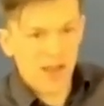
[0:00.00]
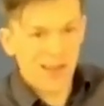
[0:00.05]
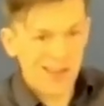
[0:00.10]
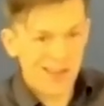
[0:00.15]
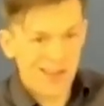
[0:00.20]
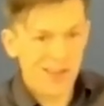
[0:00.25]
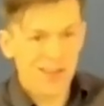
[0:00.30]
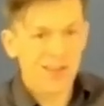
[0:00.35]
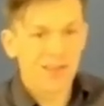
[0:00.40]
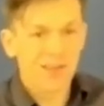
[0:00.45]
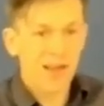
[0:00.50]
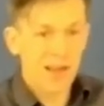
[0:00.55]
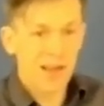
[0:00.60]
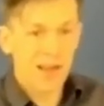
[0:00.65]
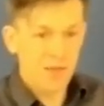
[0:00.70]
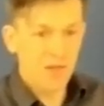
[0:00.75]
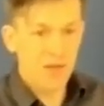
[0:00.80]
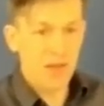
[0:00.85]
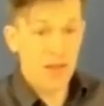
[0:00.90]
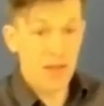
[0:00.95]
that L
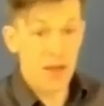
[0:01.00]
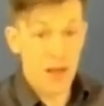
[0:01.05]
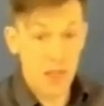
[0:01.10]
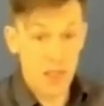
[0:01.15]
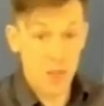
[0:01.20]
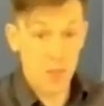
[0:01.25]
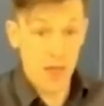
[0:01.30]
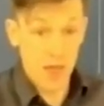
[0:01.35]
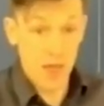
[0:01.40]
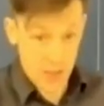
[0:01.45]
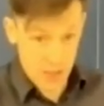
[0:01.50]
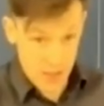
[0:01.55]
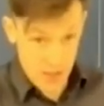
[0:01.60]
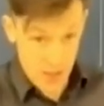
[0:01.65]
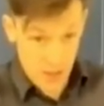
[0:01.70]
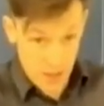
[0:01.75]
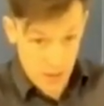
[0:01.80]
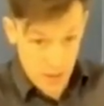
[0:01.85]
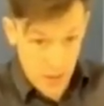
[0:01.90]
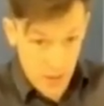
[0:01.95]
infinity algebra is
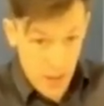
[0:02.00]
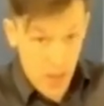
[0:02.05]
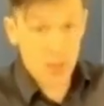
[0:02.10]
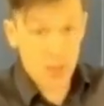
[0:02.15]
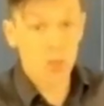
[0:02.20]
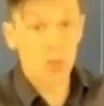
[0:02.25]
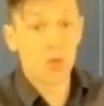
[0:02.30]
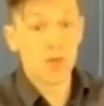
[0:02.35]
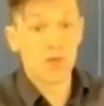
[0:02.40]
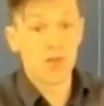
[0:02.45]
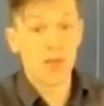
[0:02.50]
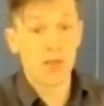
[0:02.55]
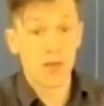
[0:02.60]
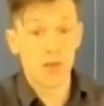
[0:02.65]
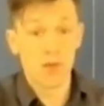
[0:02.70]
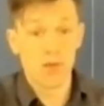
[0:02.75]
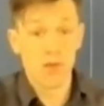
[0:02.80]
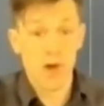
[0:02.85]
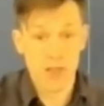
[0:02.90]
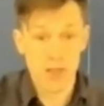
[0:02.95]
isomorphic to
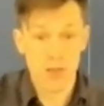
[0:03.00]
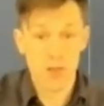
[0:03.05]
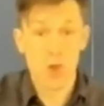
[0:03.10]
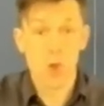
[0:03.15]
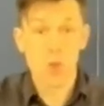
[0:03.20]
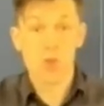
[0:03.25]
the rational